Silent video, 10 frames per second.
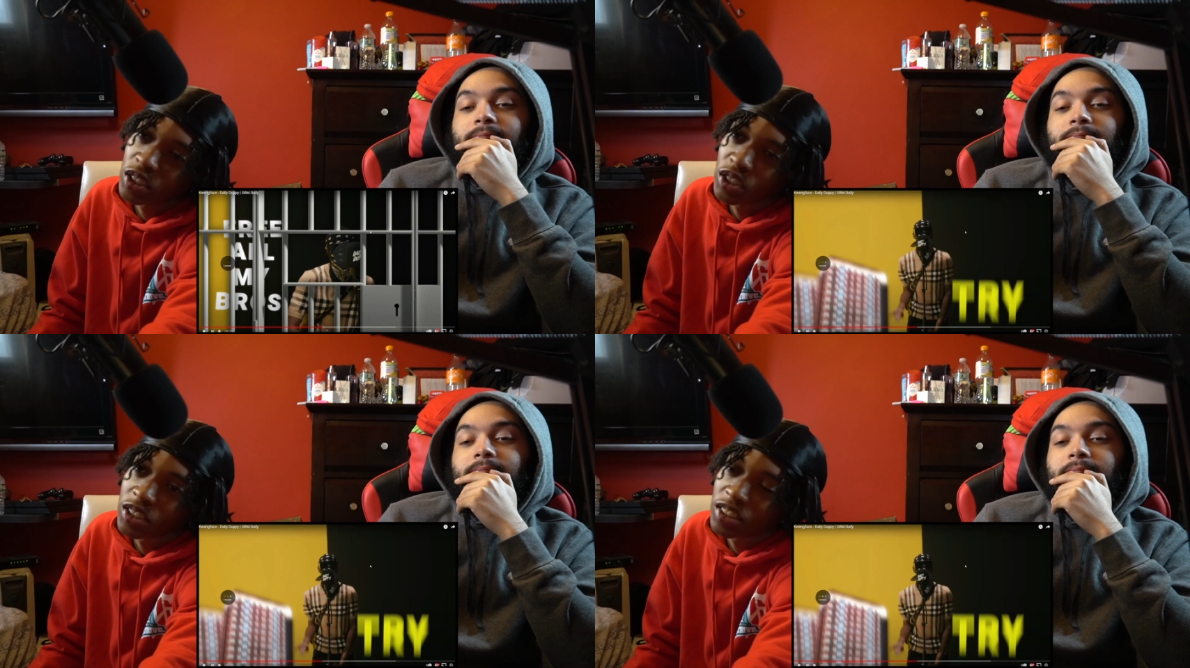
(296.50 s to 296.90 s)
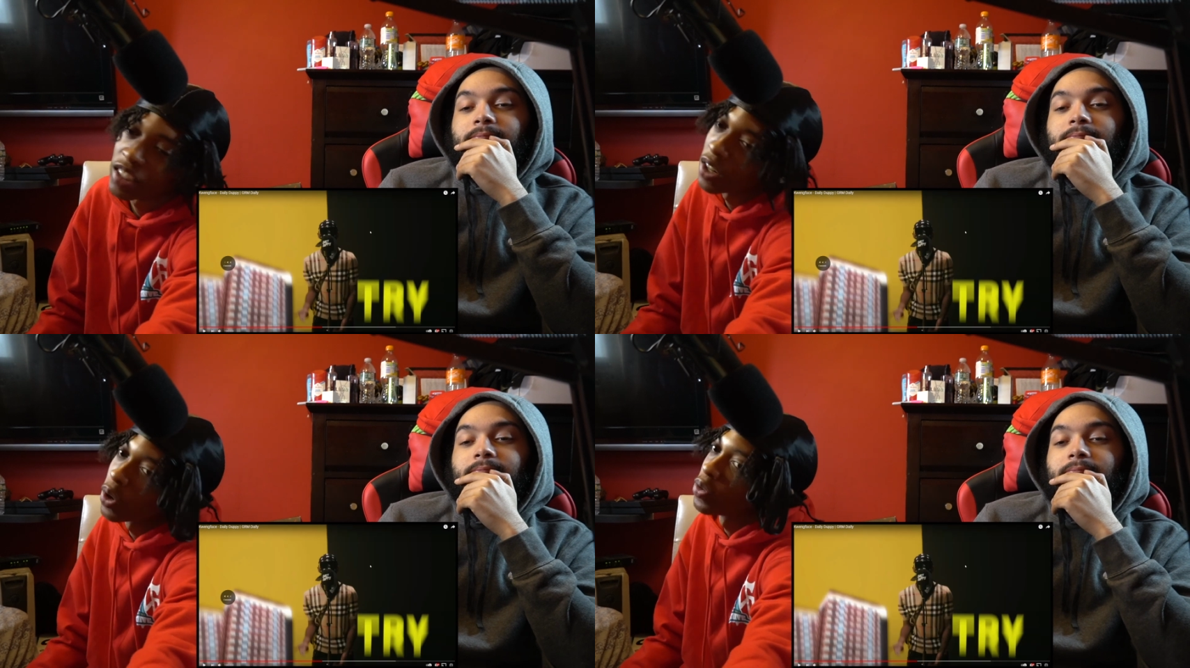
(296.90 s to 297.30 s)
Speaker 1: shit is because
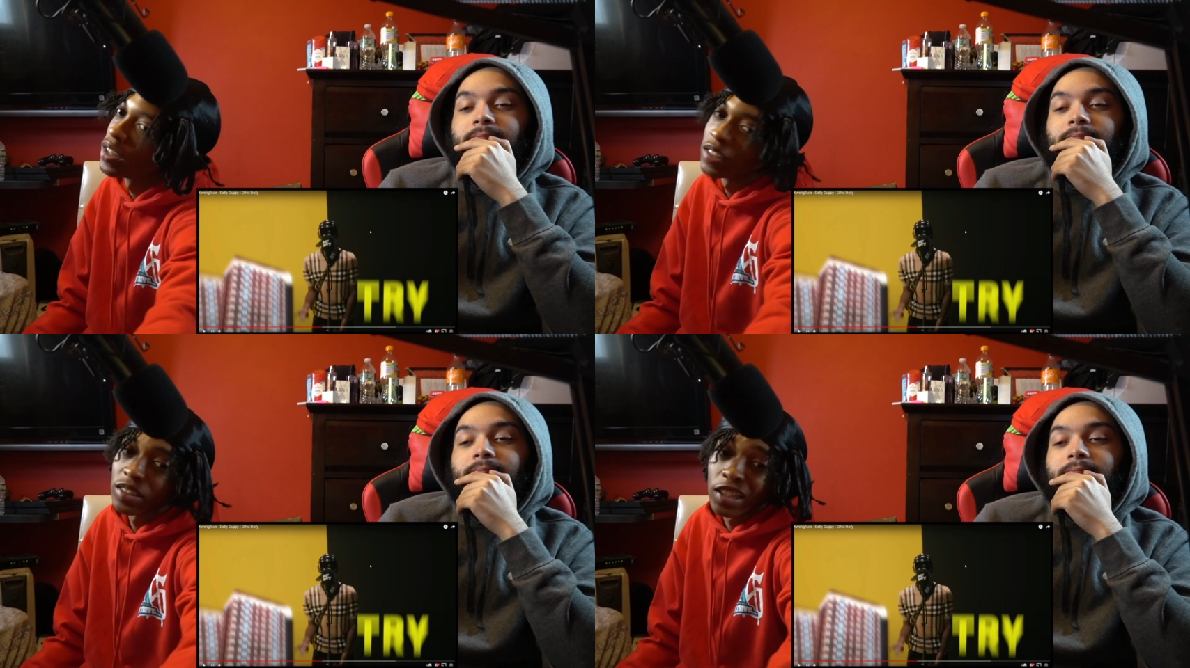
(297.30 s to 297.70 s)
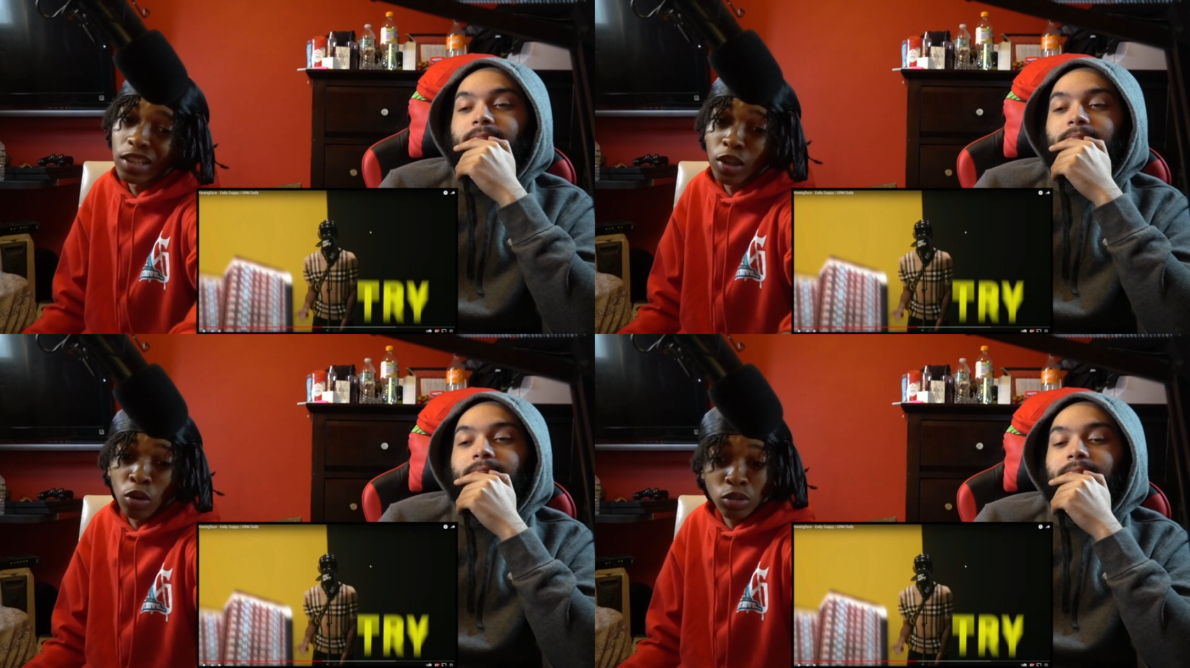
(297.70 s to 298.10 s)
I know niggas is like,
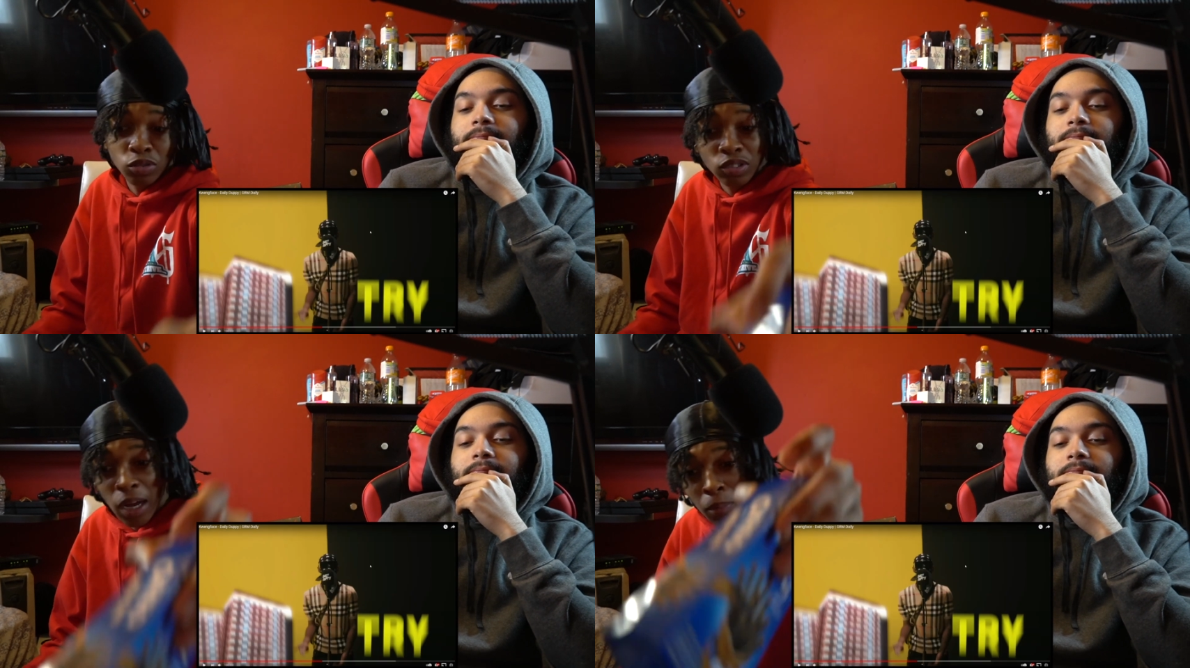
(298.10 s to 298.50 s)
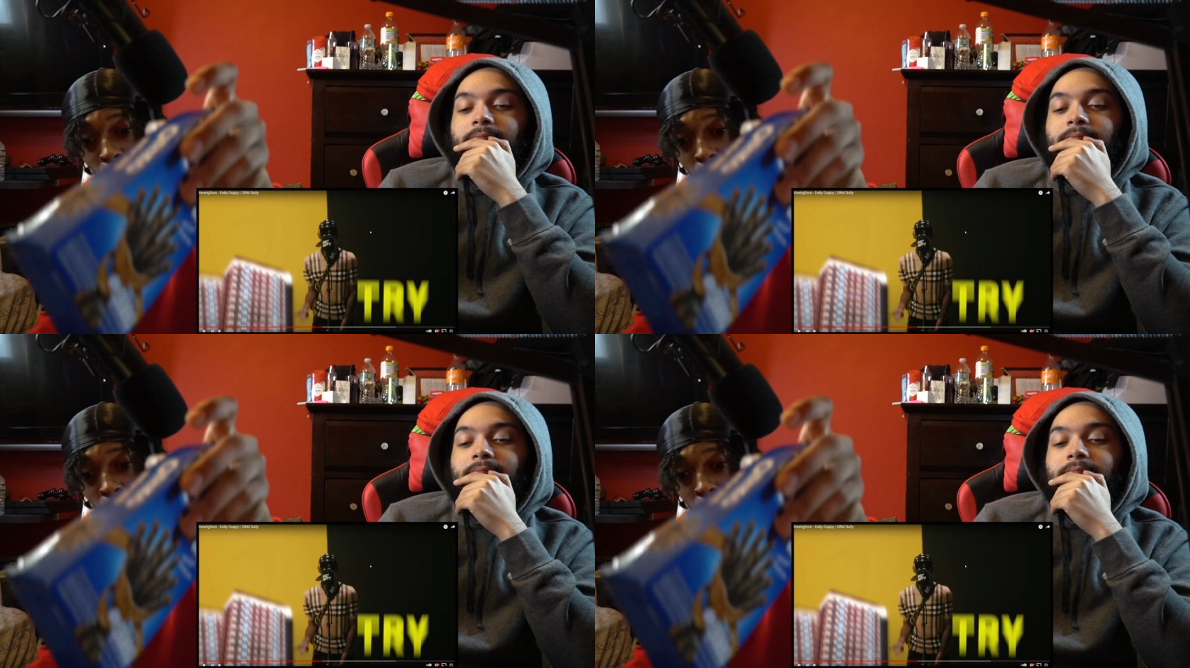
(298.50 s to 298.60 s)
yo, stop